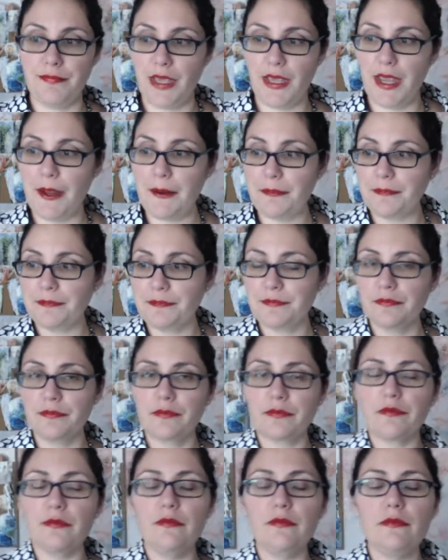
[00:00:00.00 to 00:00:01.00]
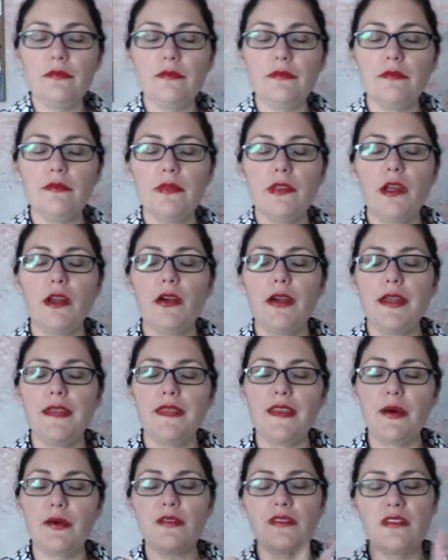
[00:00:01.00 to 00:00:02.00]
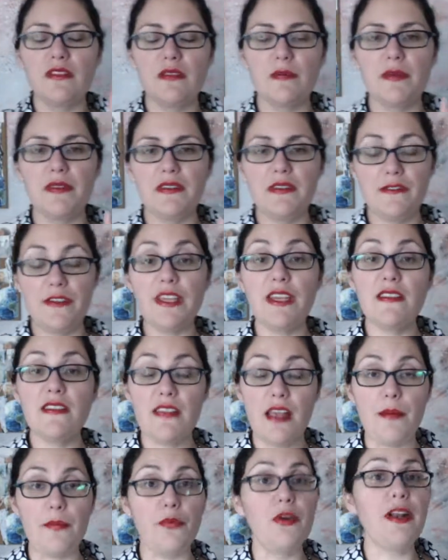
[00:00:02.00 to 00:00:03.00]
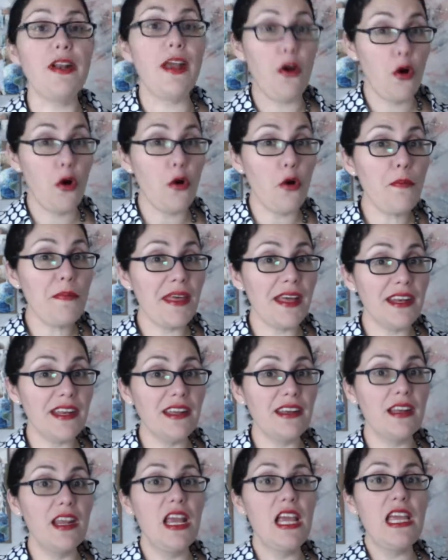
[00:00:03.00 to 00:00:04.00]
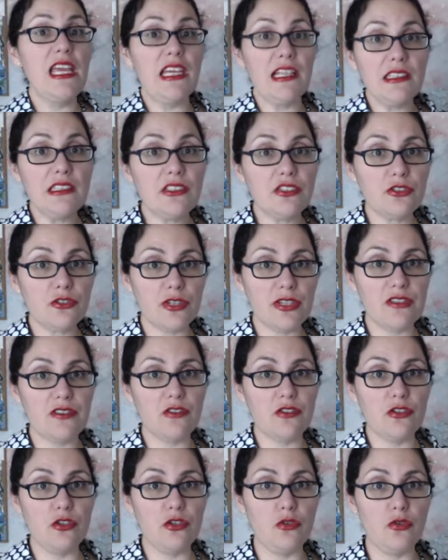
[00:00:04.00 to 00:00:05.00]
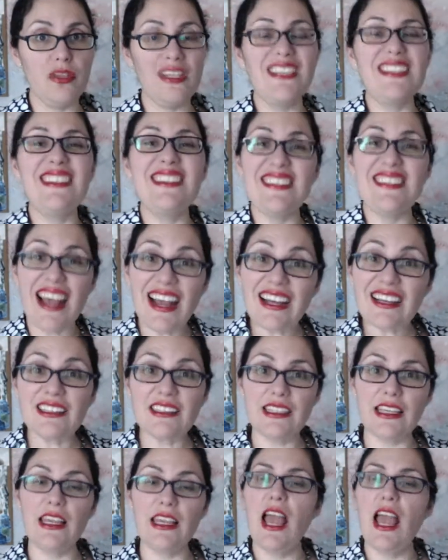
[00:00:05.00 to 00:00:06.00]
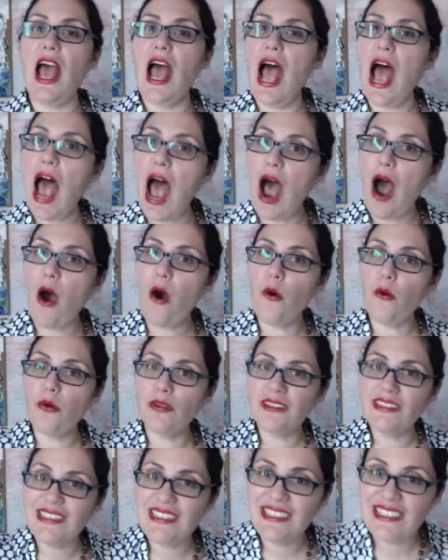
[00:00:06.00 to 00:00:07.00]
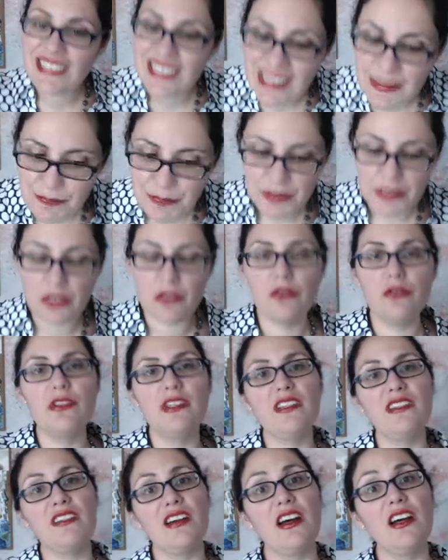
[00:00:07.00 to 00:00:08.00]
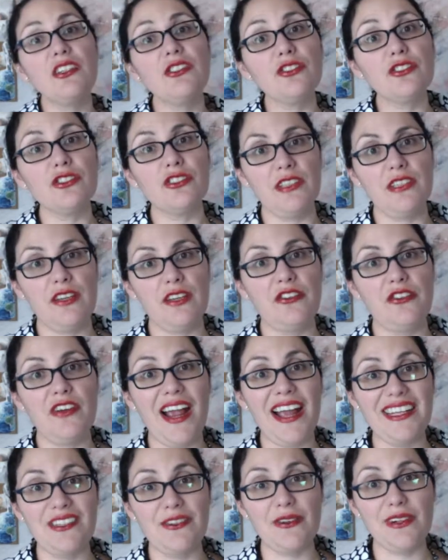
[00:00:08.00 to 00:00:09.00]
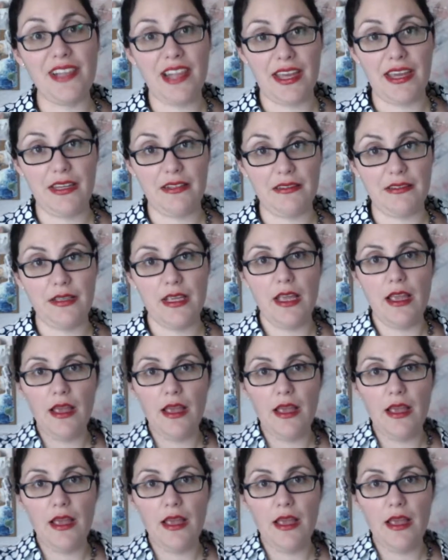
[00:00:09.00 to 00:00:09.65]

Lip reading: Okay? All right, that was a specific example, and I hope that it illustrates to you exactly how deeply you need to understand your ideal client.